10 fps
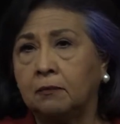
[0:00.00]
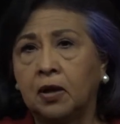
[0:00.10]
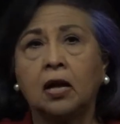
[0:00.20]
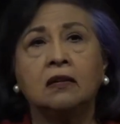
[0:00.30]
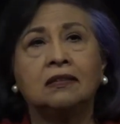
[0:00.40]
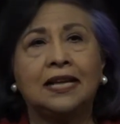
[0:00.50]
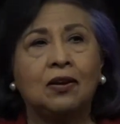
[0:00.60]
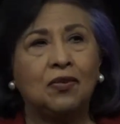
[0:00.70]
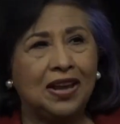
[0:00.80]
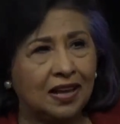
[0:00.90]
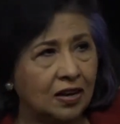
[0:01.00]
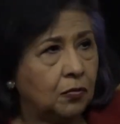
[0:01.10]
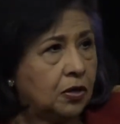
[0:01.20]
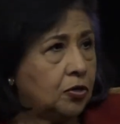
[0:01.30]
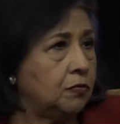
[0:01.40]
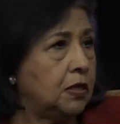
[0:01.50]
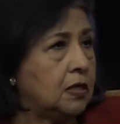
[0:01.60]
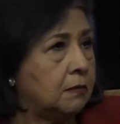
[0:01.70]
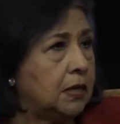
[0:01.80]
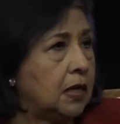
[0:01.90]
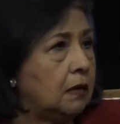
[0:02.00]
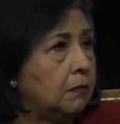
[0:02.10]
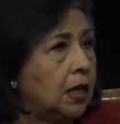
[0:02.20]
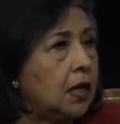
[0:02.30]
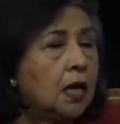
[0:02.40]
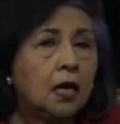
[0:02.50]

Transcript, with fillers: I'm not going to allow anyone to intimidate me